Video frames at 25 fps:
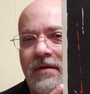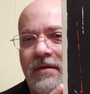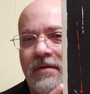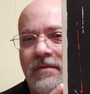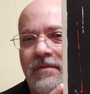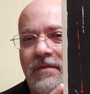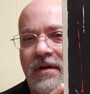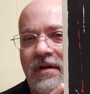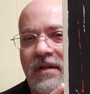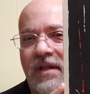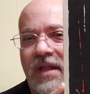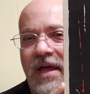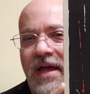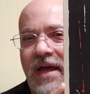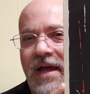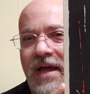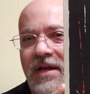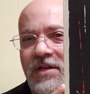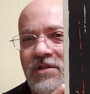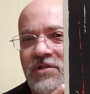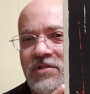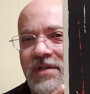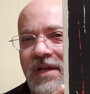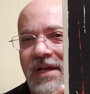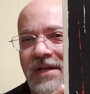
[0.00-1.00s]
The
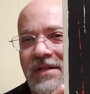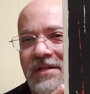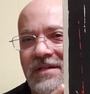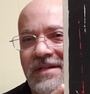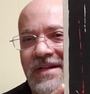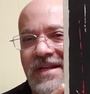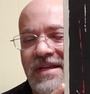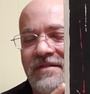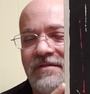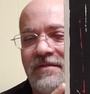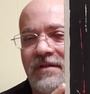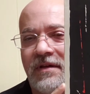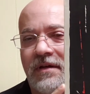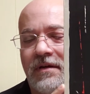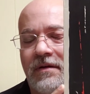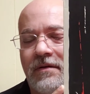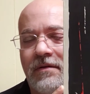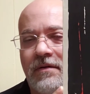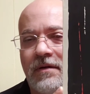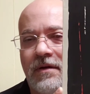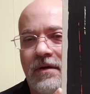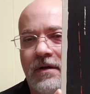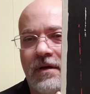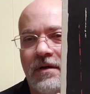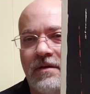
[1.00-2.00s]
Clash, Sandinista.
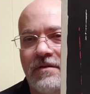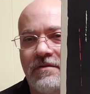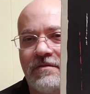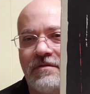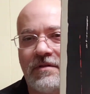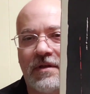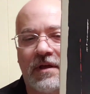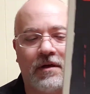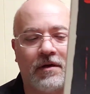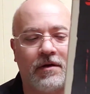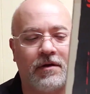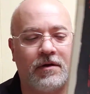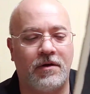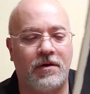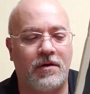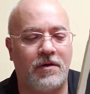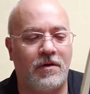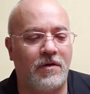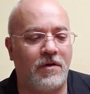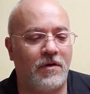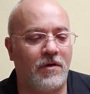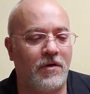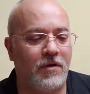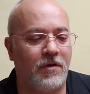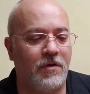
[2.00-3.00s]
This
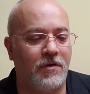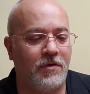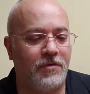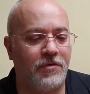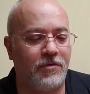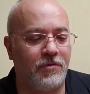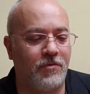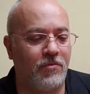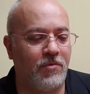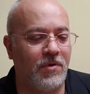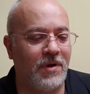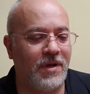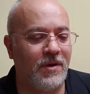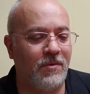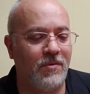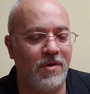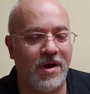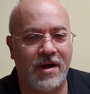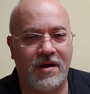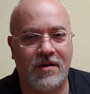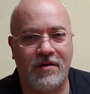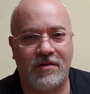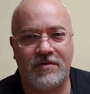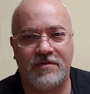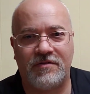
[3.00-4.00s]

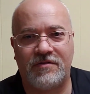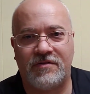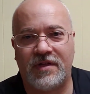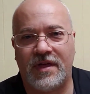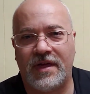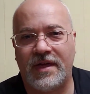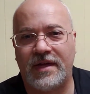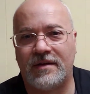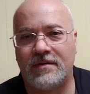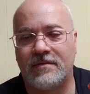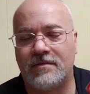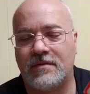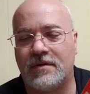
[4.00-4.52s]
3-record set.